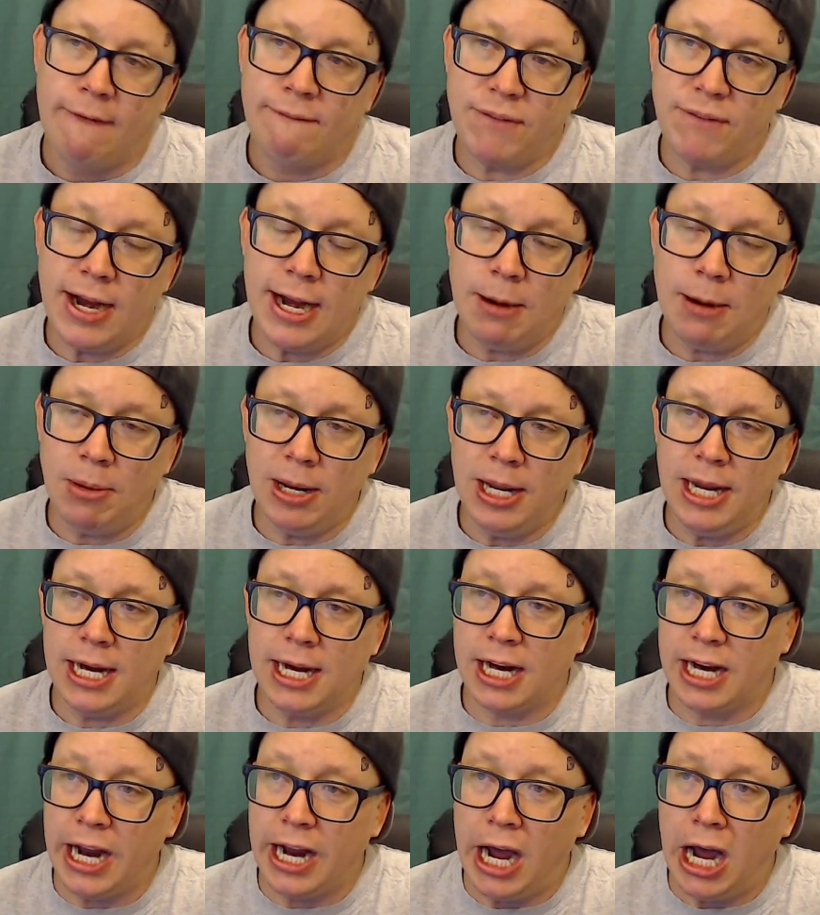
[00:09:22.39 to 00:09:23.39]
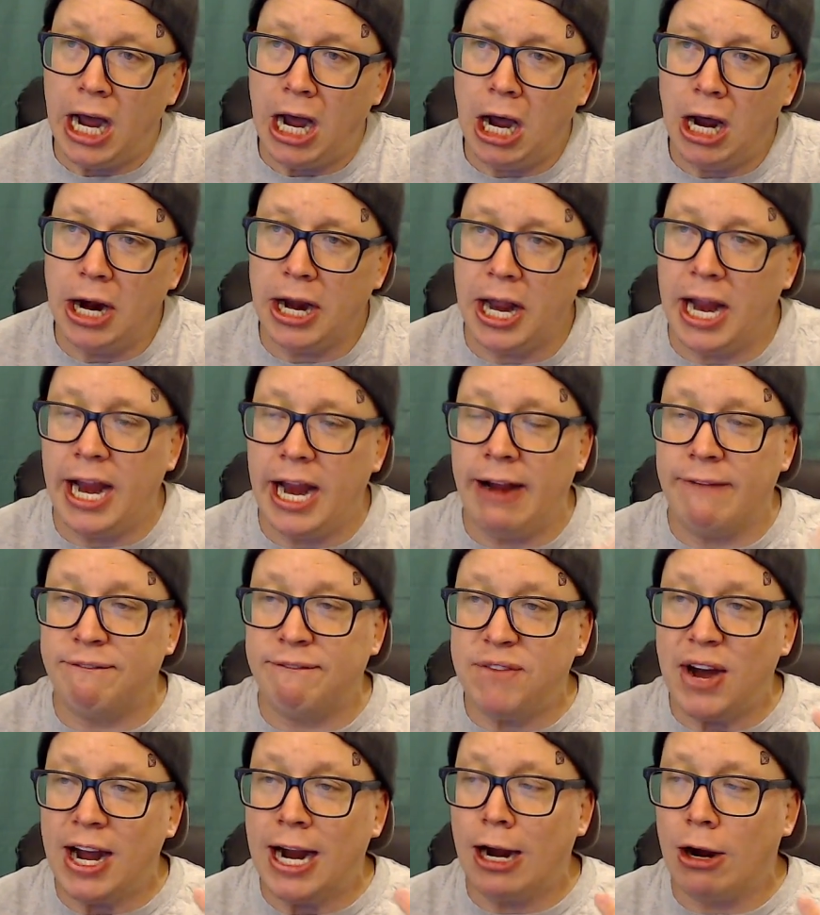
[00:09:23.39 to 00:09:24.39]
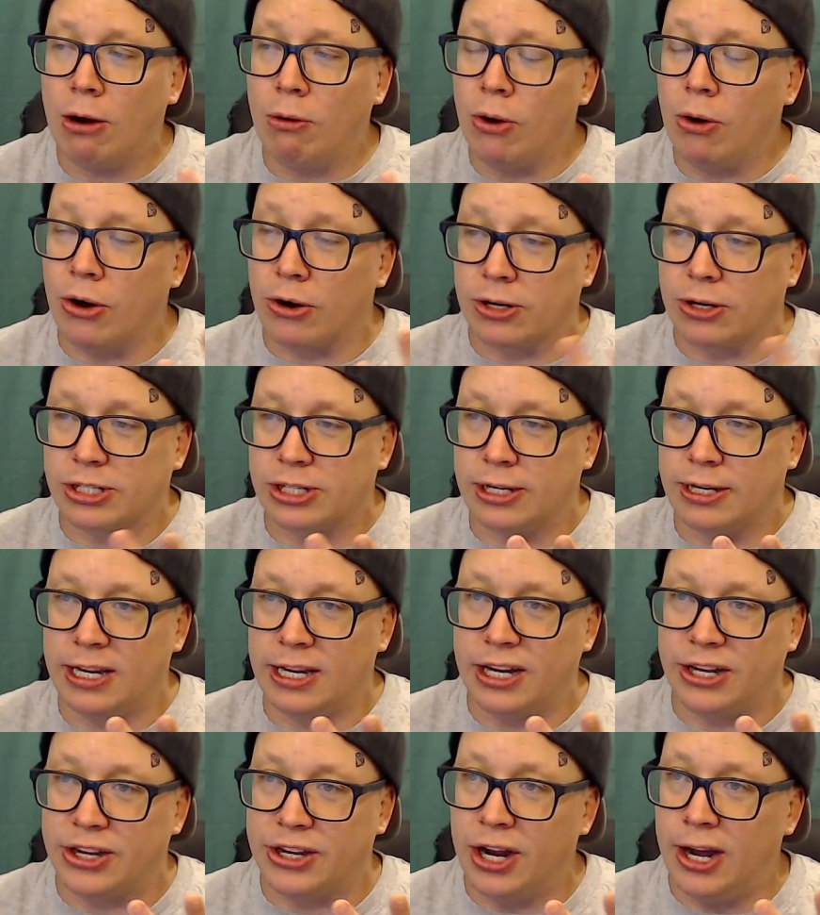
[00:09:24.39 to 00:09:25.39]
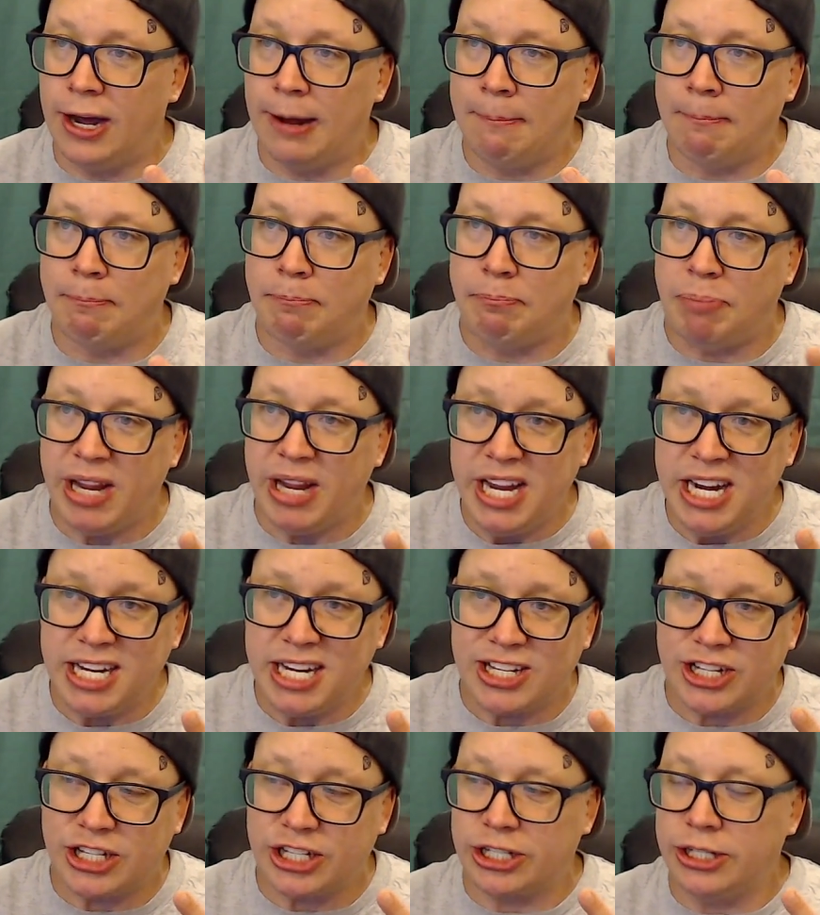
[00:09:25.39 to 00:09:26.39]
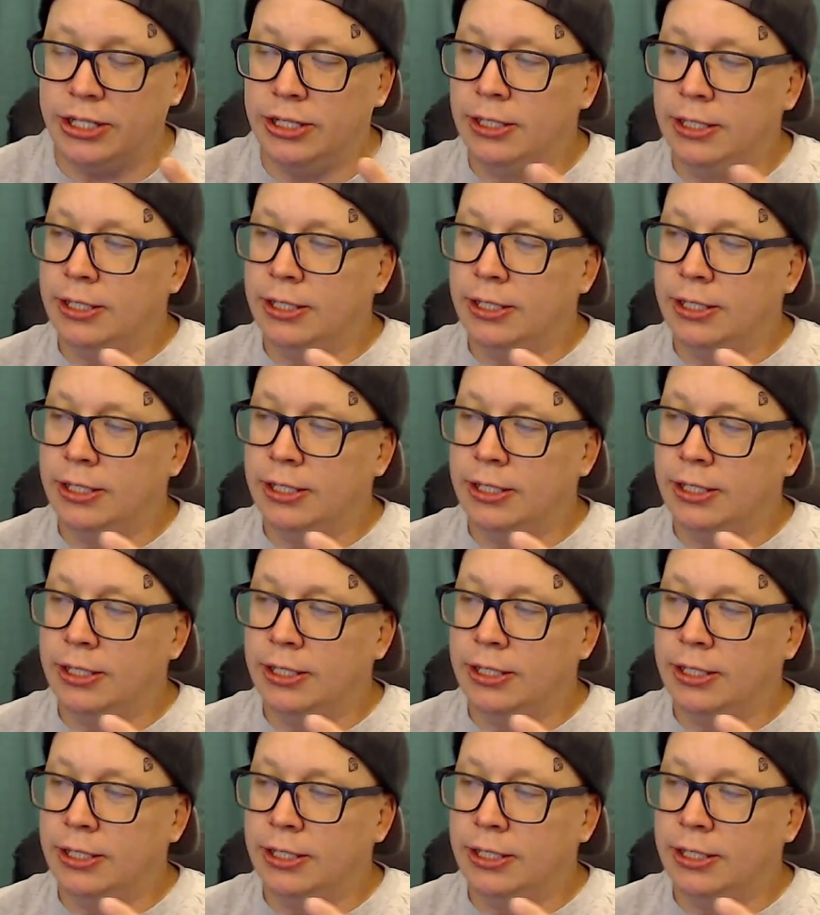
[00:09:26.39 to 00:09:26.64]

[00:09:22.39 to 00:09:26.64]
Family, God, and fireworks, you dumb bitch.